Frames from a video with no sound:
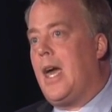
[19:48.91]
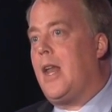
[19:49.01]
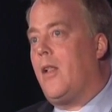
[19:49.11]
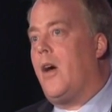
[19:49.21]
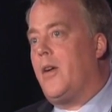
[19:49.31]

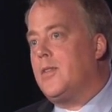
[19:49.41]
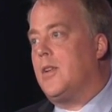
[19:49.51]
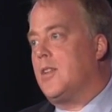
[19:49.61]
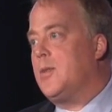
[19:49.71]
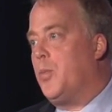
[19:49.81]
catalogs
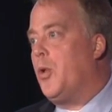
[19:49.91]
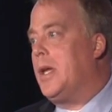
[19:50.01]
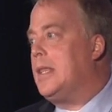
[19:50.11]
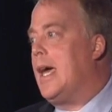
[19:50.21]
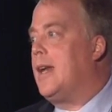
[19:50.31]
and
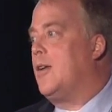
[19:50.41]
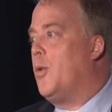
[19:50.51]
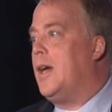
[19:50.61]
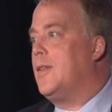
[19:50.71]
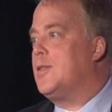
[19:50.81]
exploit that in a
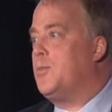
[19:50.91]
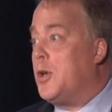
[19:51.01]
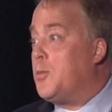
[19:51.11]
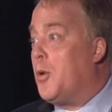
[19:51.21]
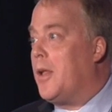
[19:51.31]
way that's
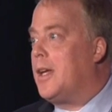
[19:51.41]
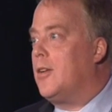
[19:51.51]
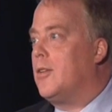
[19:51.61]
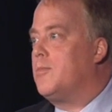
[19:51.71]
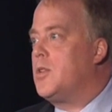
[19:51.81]
much more like
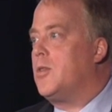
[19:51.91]
your